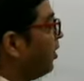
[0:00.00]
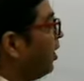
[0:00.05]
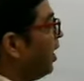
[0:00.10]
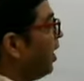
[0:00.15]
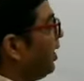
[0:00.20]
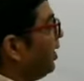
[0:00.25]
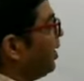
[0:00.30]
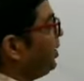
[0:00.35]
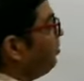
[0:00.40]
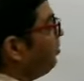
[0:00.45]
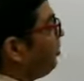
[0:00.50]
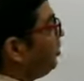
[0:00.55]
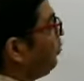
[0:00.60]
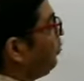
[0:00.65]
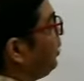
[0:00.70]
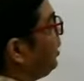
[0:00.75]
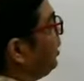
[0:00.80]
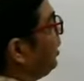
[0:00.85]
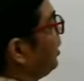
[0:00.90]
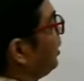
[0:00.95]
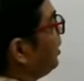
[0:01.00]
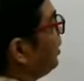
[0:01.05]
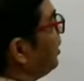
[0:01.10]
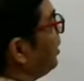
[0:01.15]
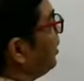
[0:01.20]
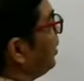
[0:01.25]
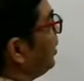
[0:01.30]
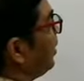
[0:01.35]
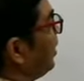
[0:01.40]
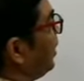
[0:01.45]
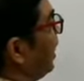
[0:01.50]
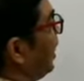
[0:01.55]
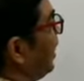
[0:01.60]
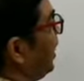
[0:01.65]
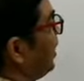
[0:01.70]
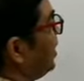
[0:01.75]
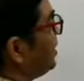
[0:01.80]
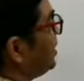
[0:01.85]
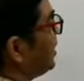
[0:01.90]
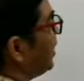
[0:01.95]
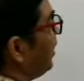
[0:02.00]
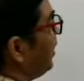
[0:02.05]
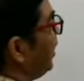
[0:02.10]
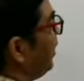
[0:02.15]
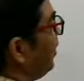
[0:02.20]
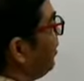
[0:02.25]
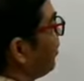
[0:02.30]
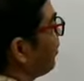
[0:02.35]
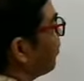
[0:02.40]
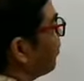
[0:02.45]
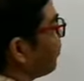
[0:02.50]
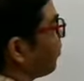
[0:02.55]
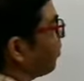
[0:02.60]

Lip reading: In between, Delhi is there.